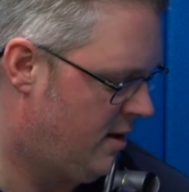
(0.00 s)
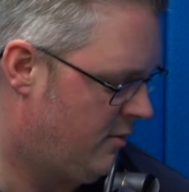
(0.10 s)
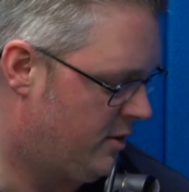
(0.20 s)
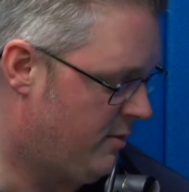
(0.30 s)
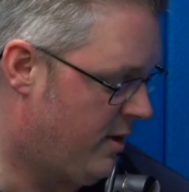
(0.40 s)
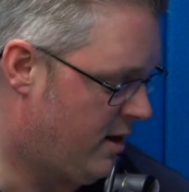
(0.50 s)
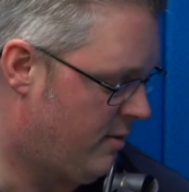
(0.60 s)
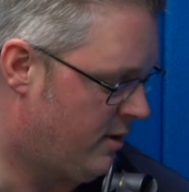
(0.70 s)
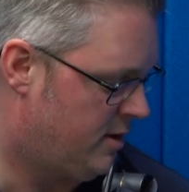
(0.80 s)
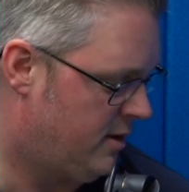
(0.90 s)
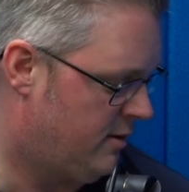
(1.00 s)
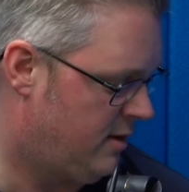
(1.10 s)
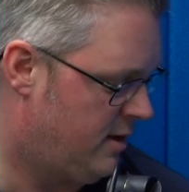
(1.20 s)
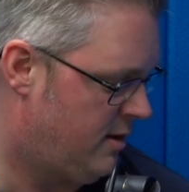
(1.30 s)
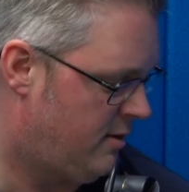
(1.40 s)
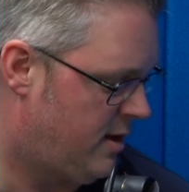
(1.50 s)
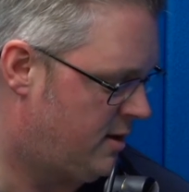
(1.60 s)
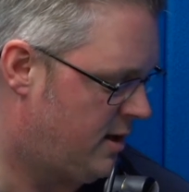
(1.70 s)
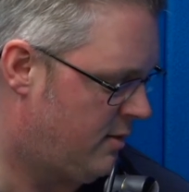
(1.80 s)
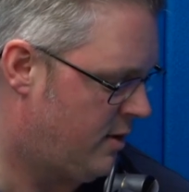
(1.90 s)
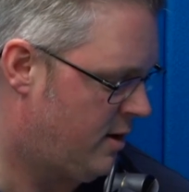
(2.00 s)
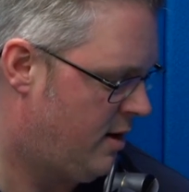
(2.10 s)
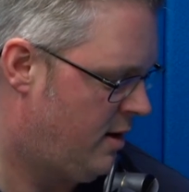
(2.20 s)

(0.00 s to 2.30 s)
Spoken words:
which I might come on to in the Ukraine segment.